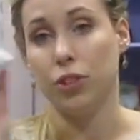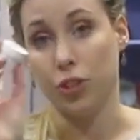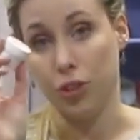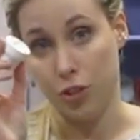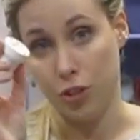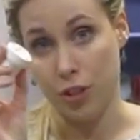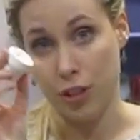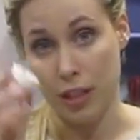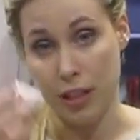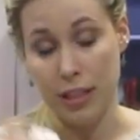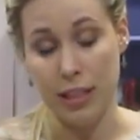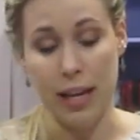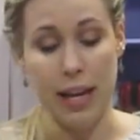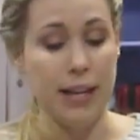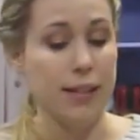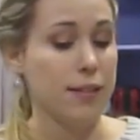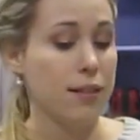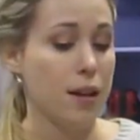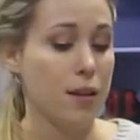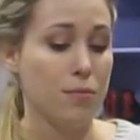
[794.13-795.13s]
just going to
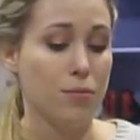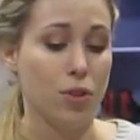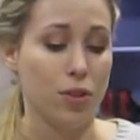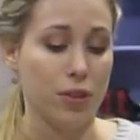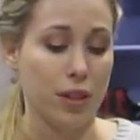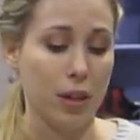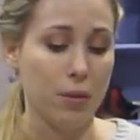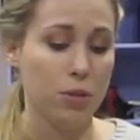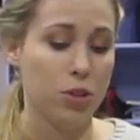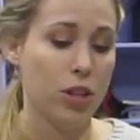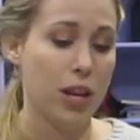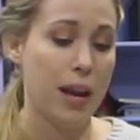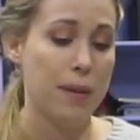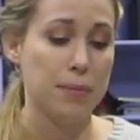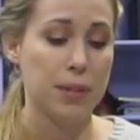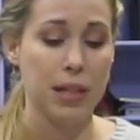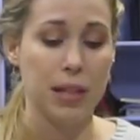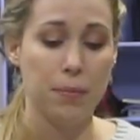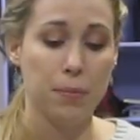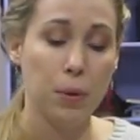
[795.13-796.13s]
take some, just like with
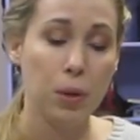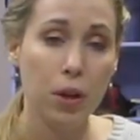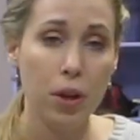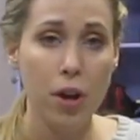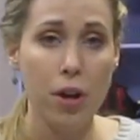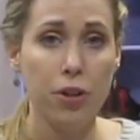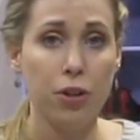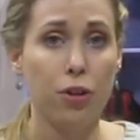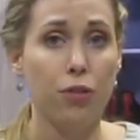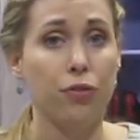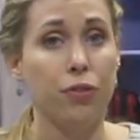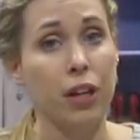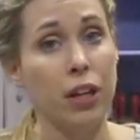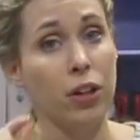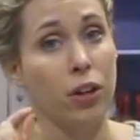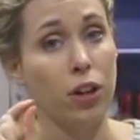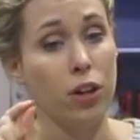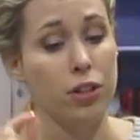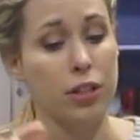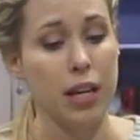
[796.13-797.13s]
chapstick, put it on your
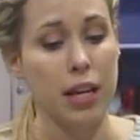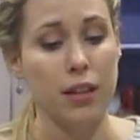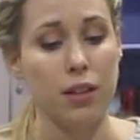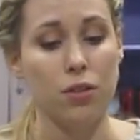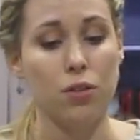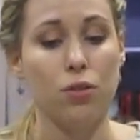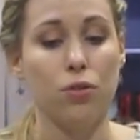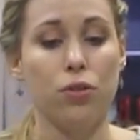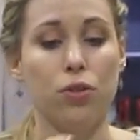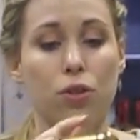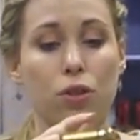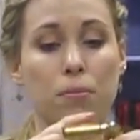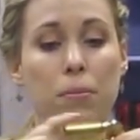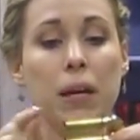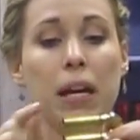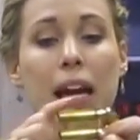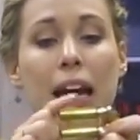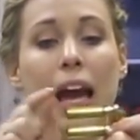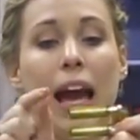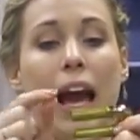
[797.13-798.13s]
finger or take the little tube,
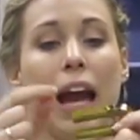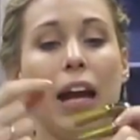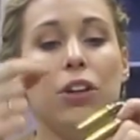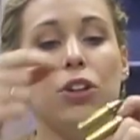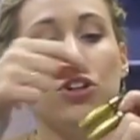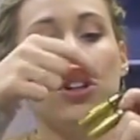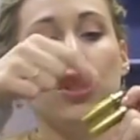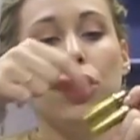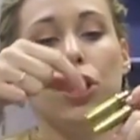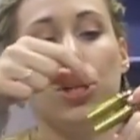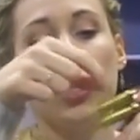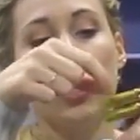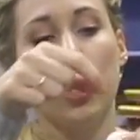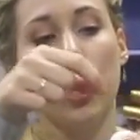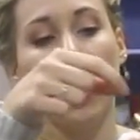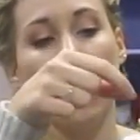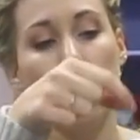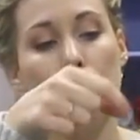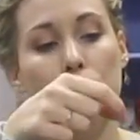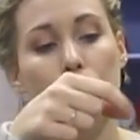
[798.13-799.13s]
and you're going to
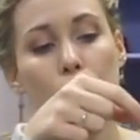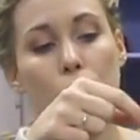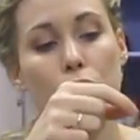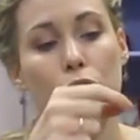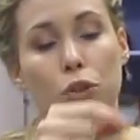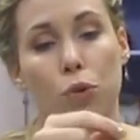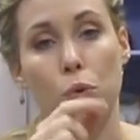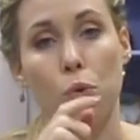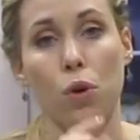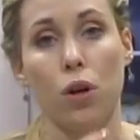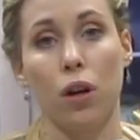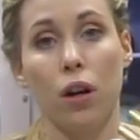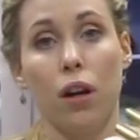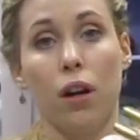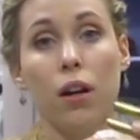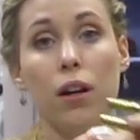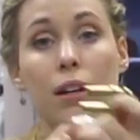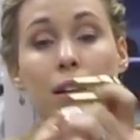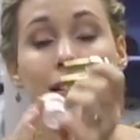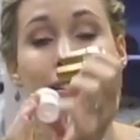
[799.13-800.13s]
coat
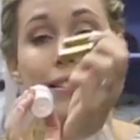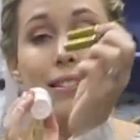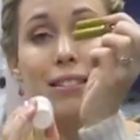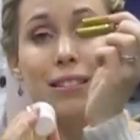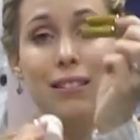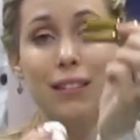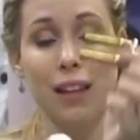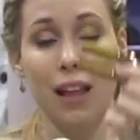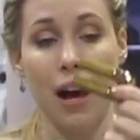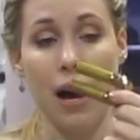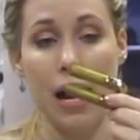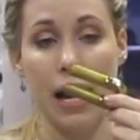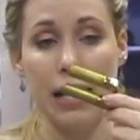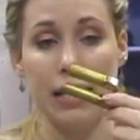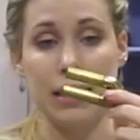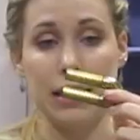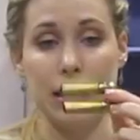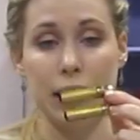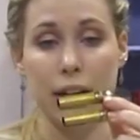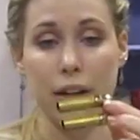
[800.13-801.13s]
your
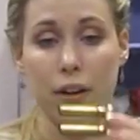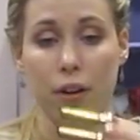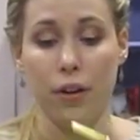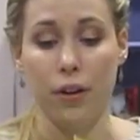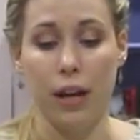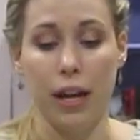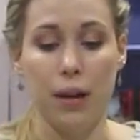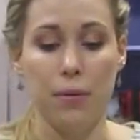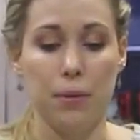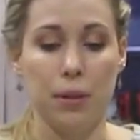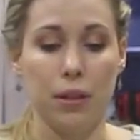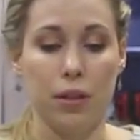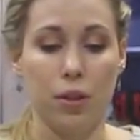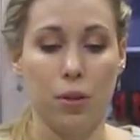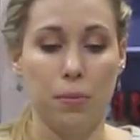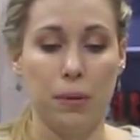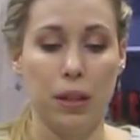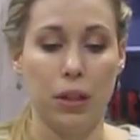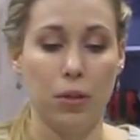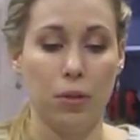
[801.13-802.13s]
slides here, okay, with a
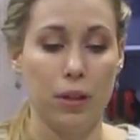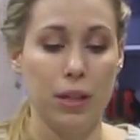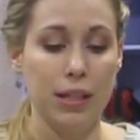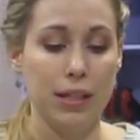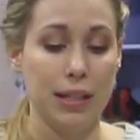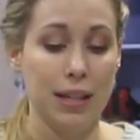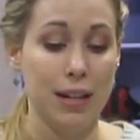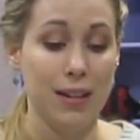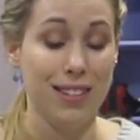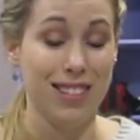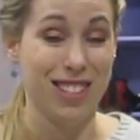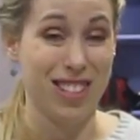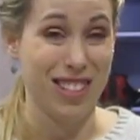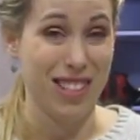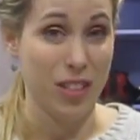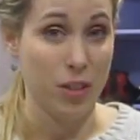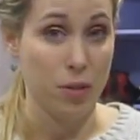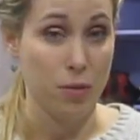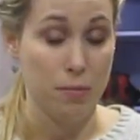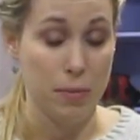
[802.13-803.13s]
little bit of grease. And I'll
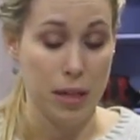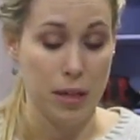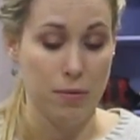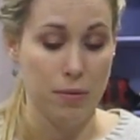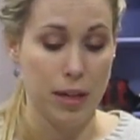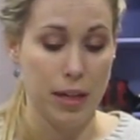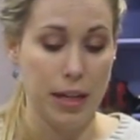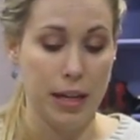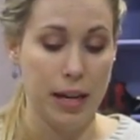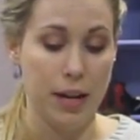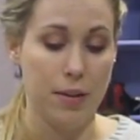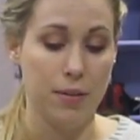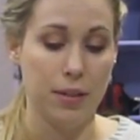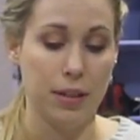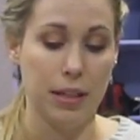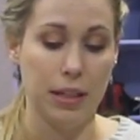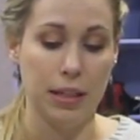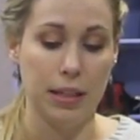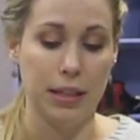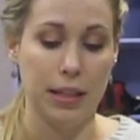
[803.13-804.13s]
actually do mine right now
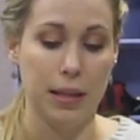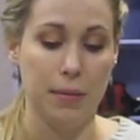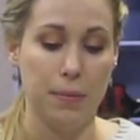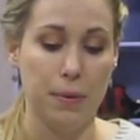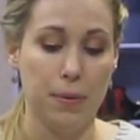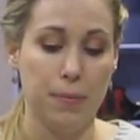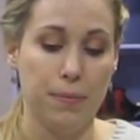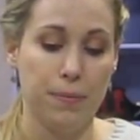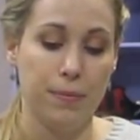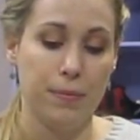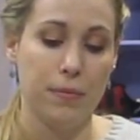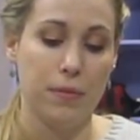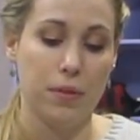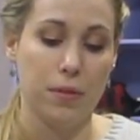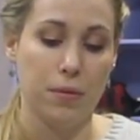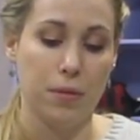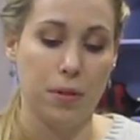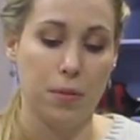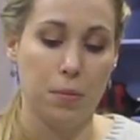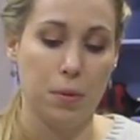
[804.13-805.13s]
as an example. So
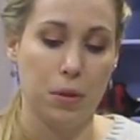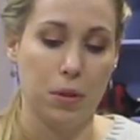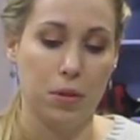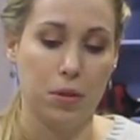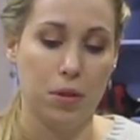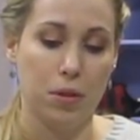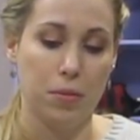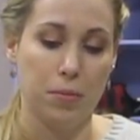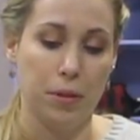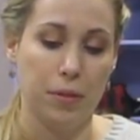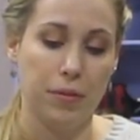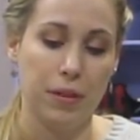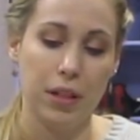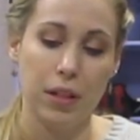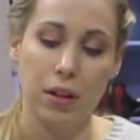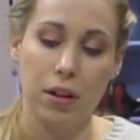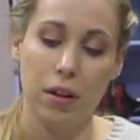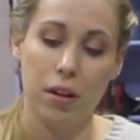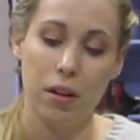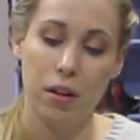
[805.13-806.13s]
I'm going to put a little on my
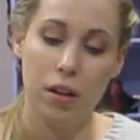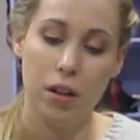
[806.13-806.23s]
finger